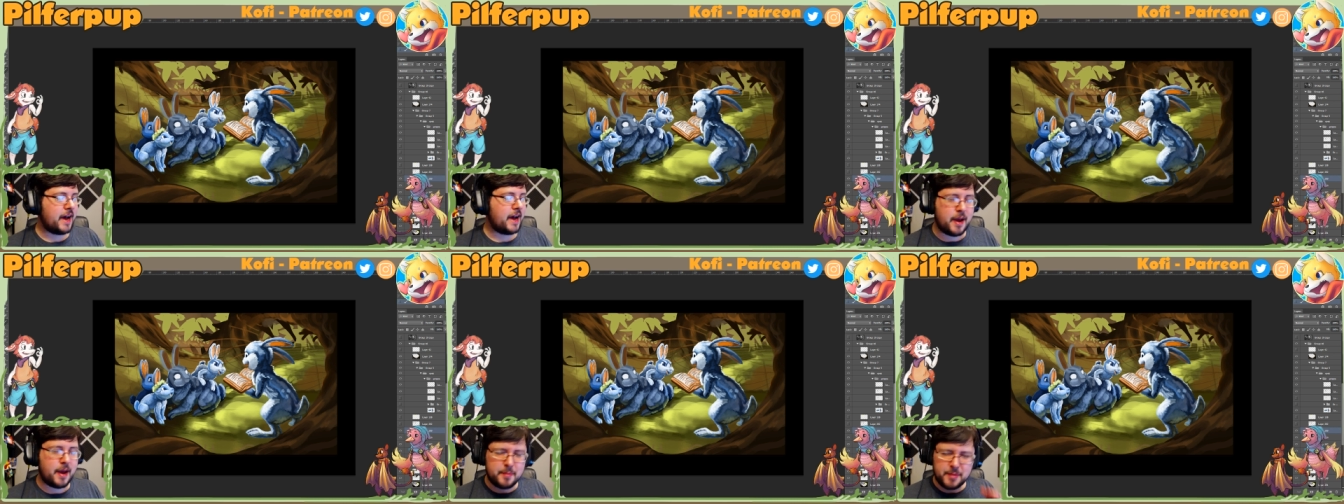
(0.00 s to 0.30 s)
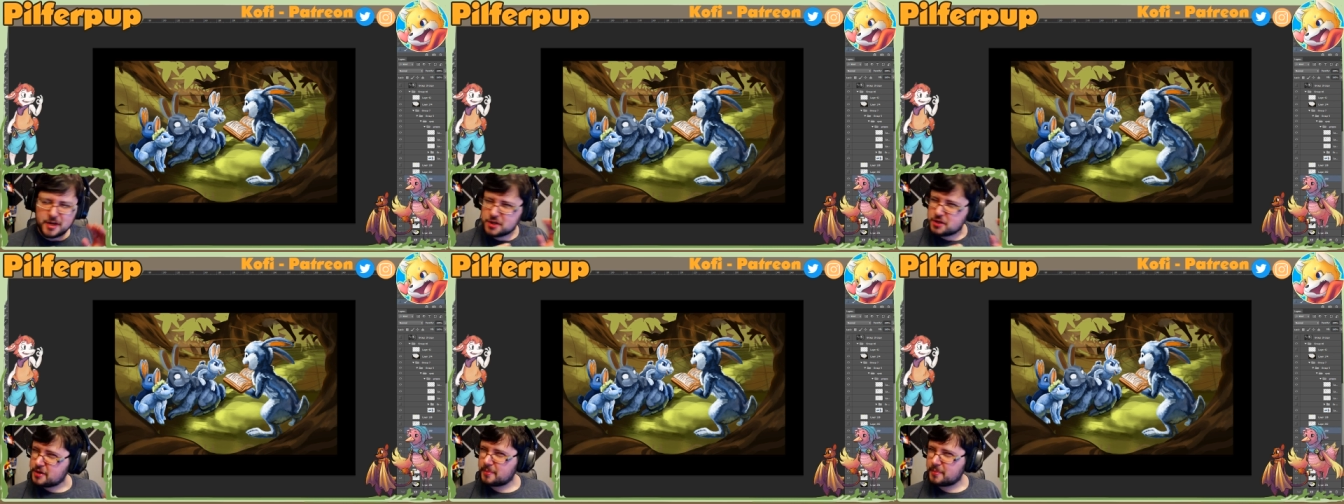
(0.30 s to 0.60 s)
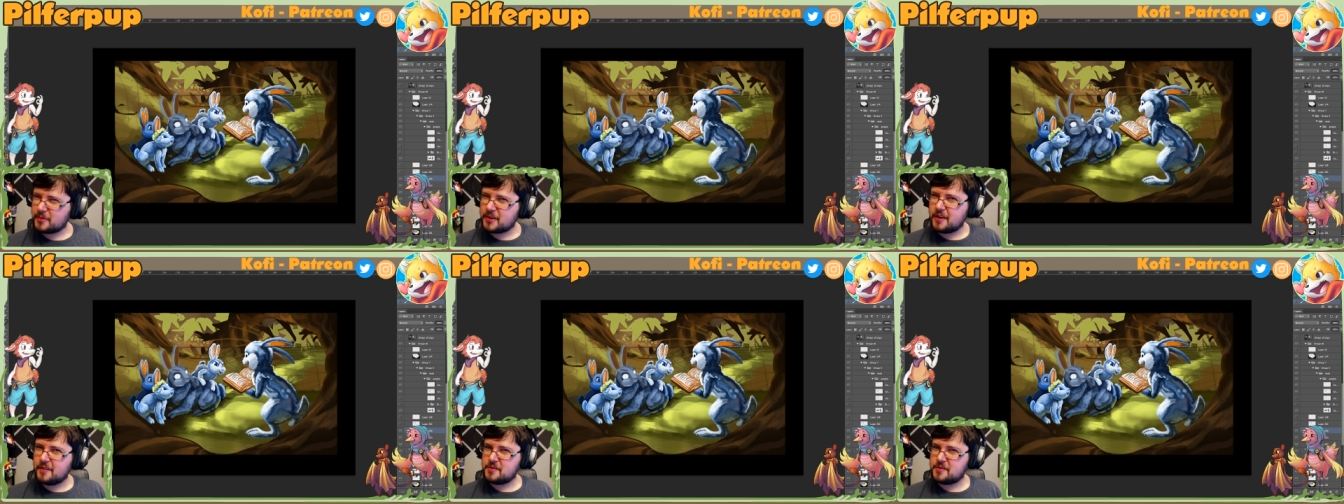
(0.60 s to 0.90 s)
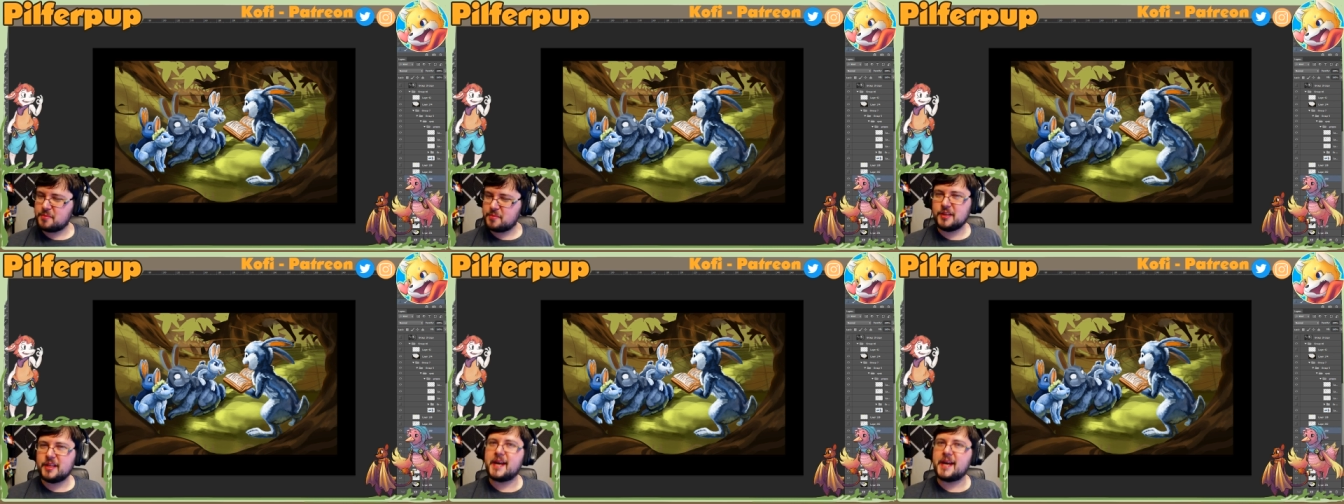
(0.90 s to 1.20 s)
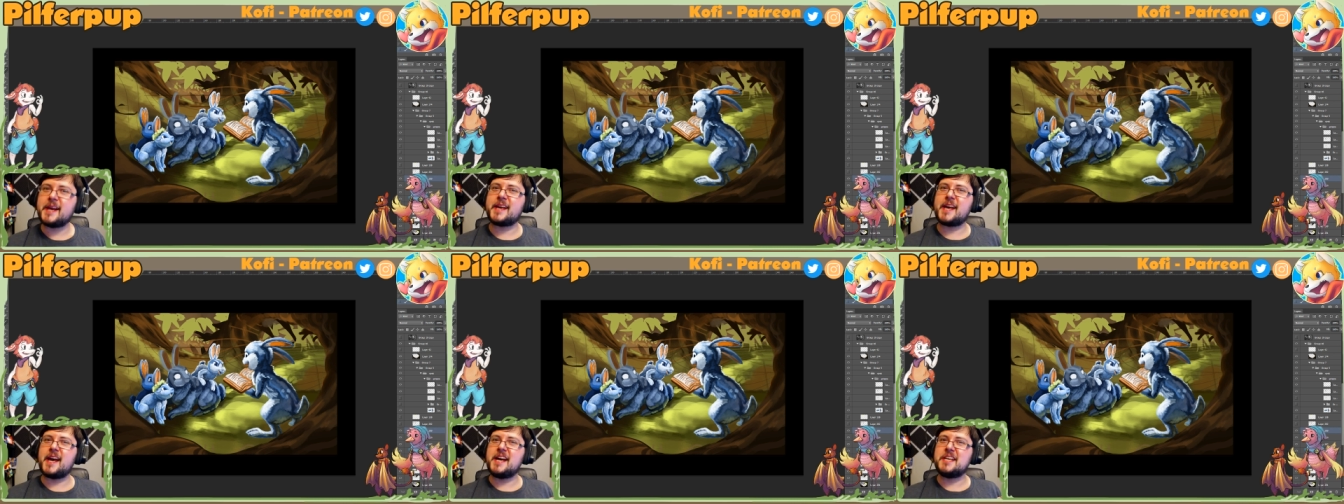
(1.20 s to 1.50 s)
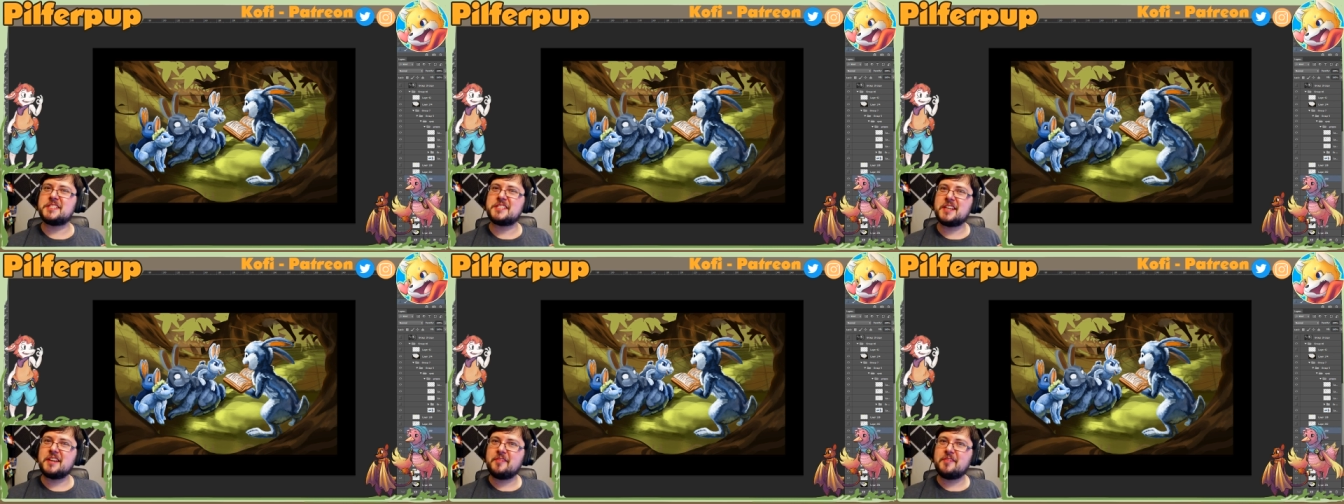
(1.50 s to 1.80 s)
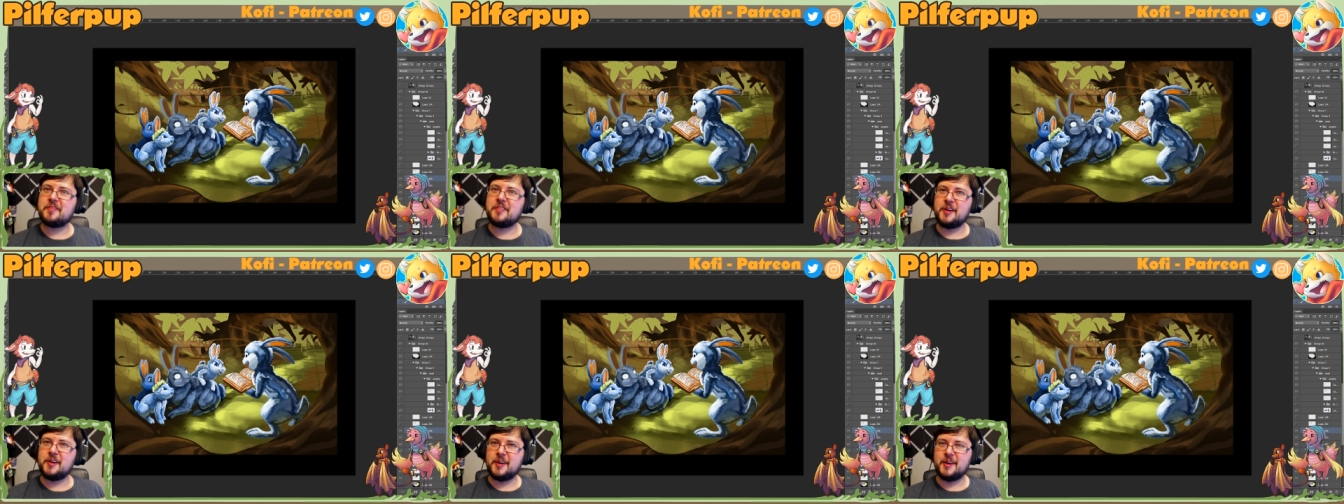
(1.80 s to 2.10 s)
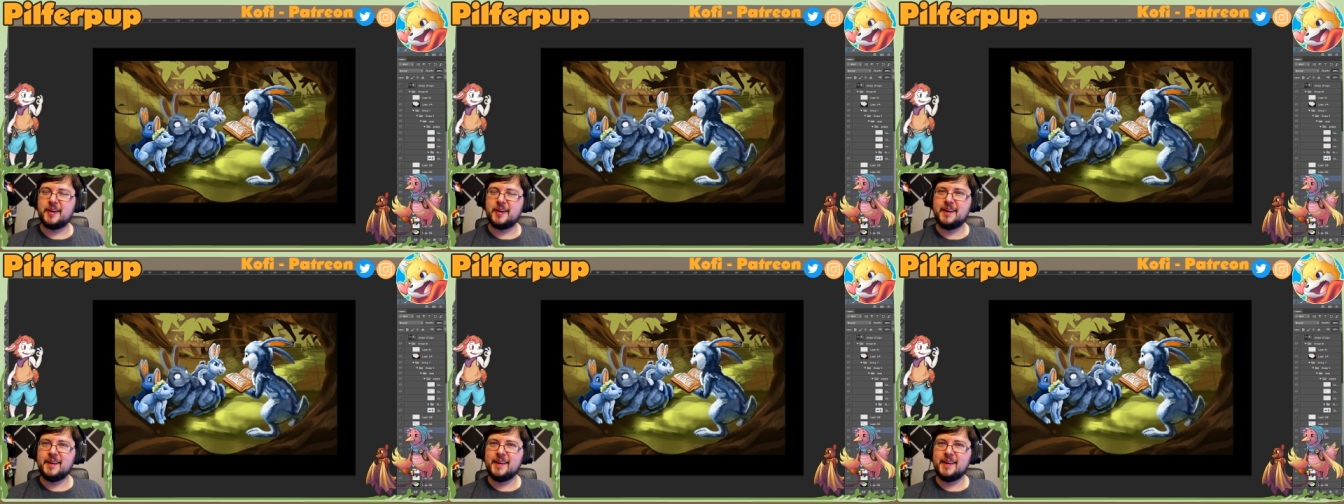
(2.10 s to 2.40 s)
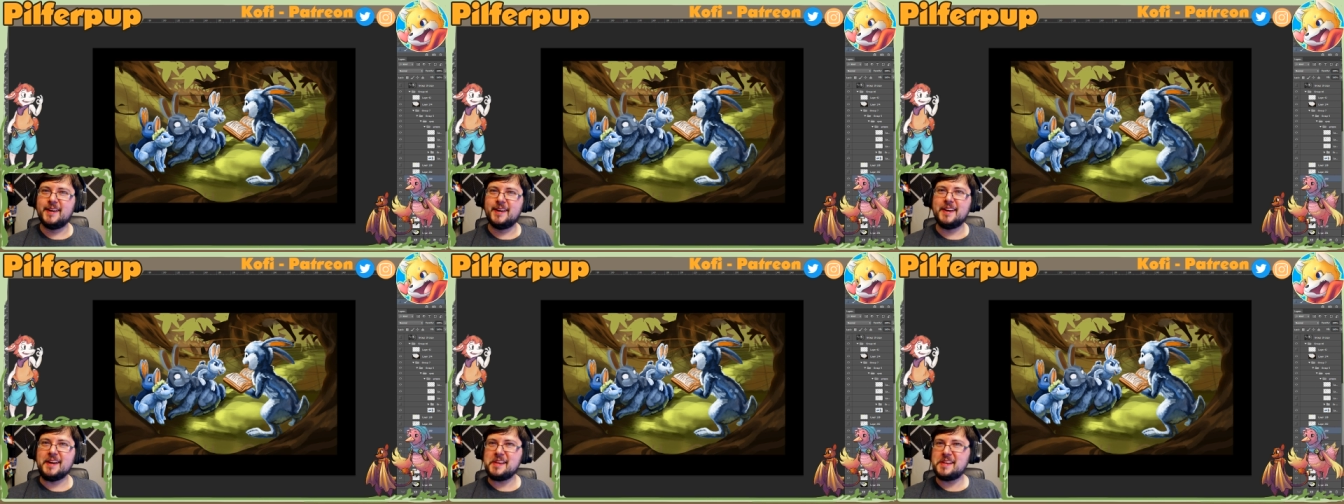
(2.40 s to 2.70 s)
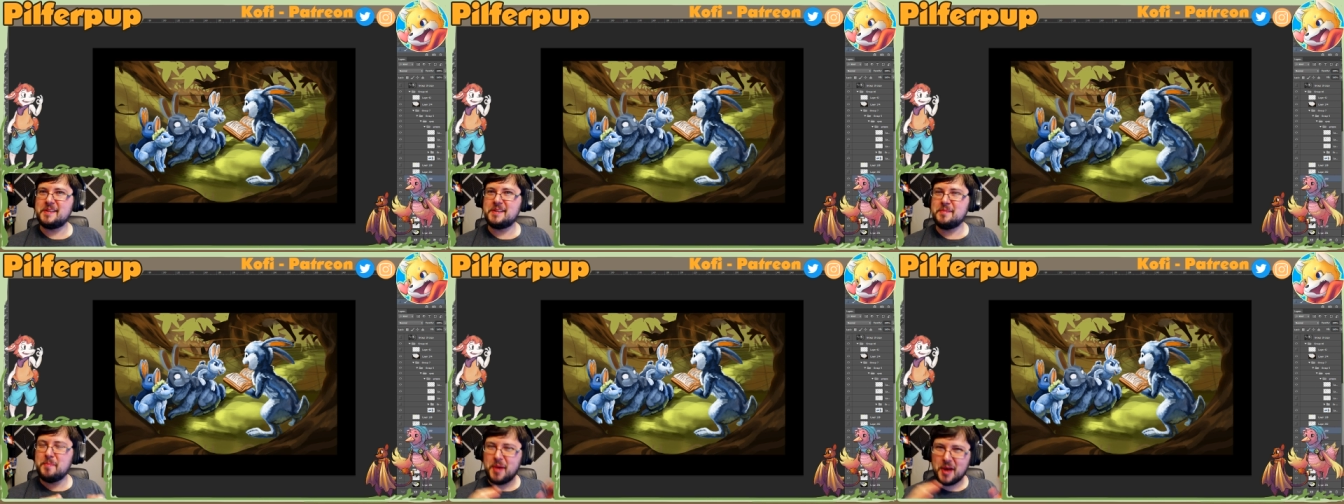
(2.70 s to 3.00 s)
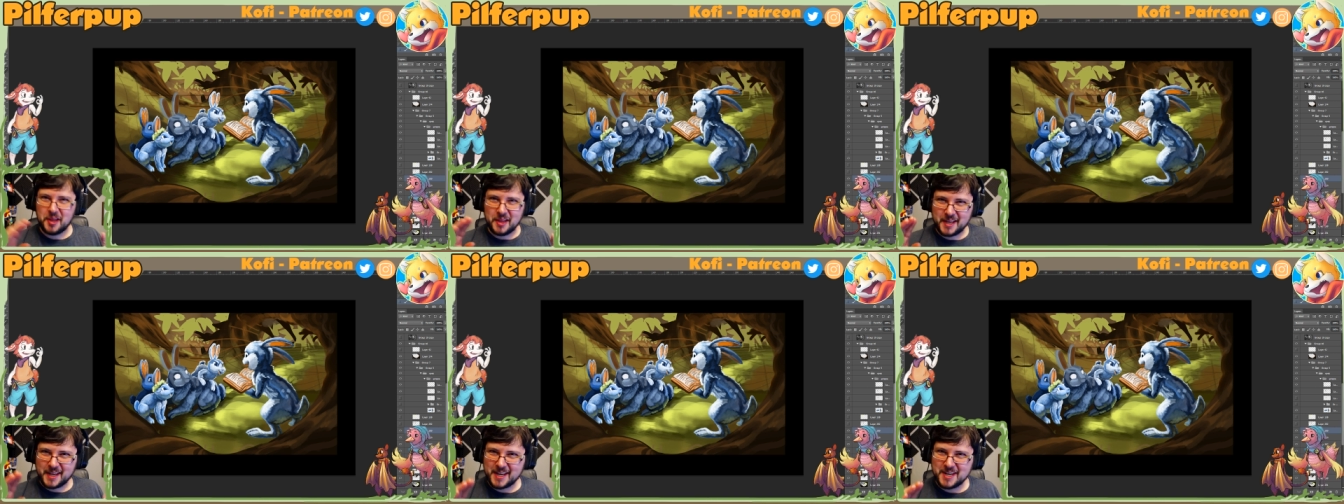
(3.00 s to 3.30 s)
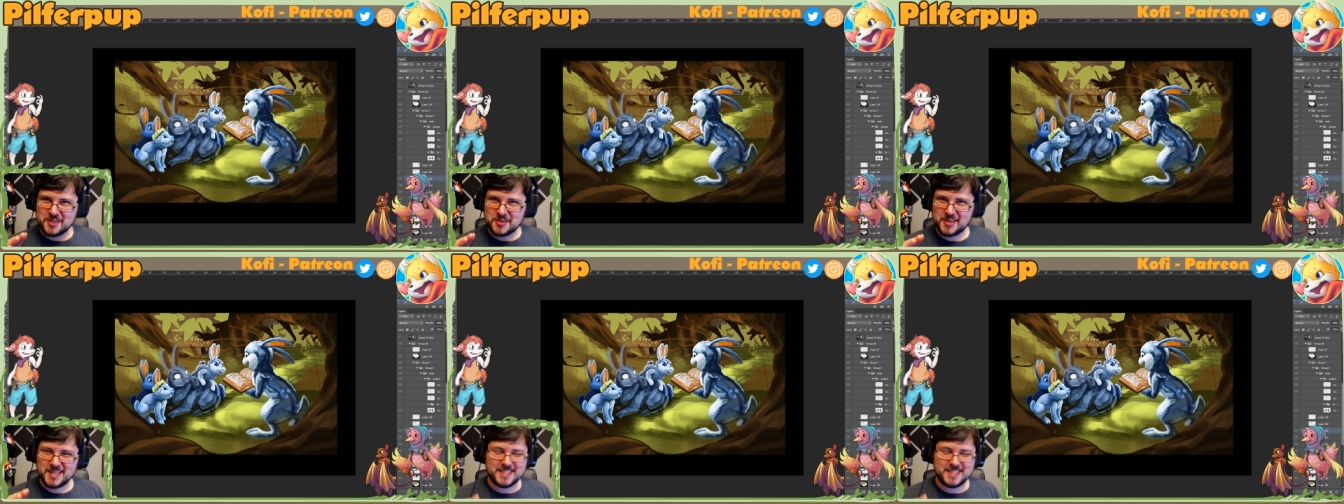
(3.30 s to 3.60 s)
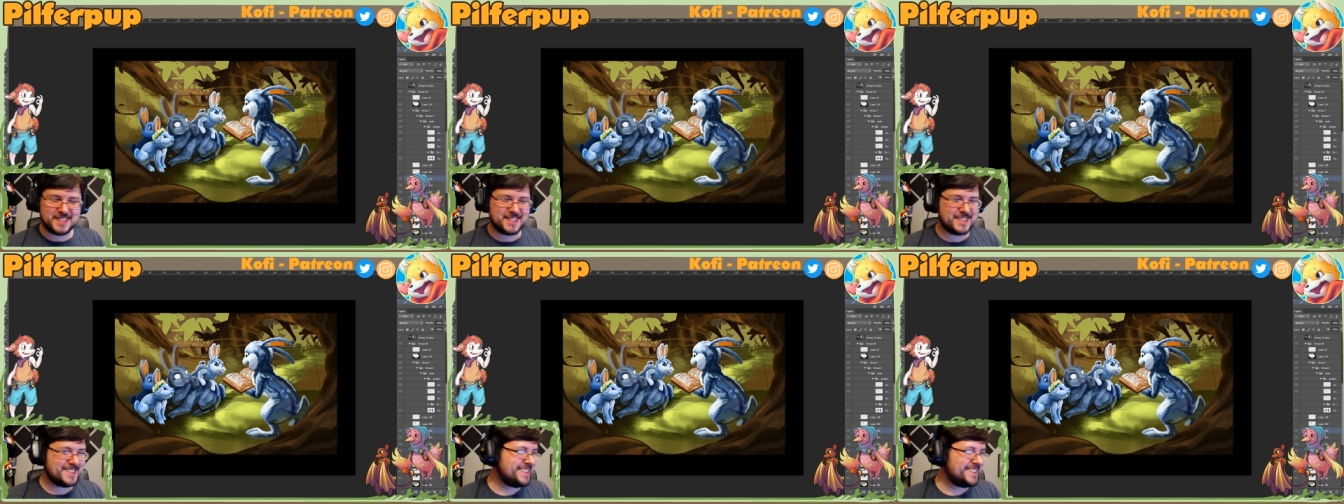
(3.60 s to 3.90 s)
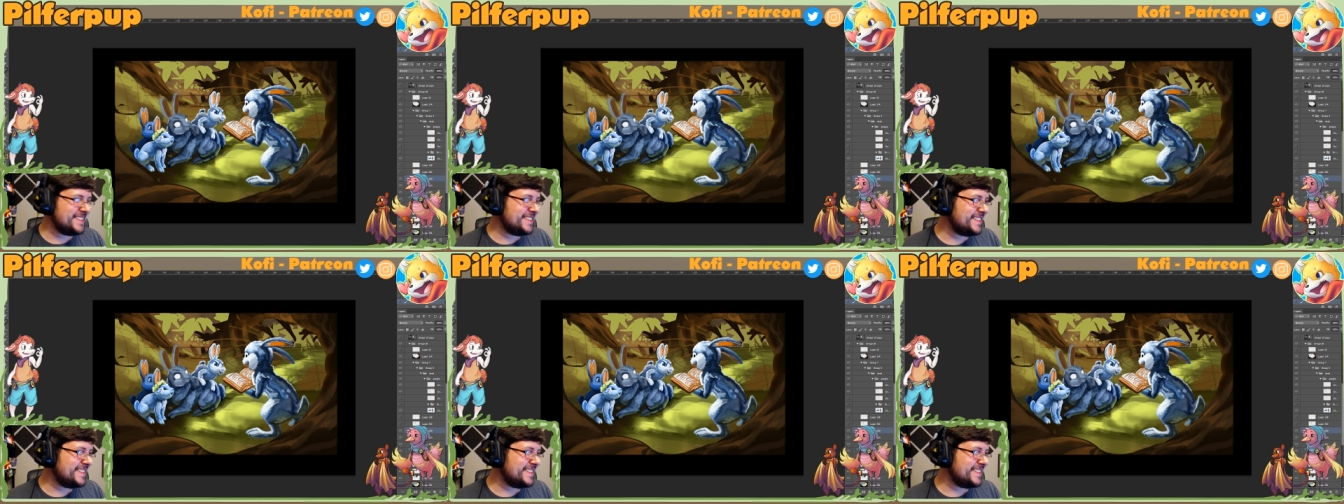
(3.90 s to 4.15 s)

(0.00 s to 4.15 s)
I'm not sure I'm comfortable like asking for your mailing address.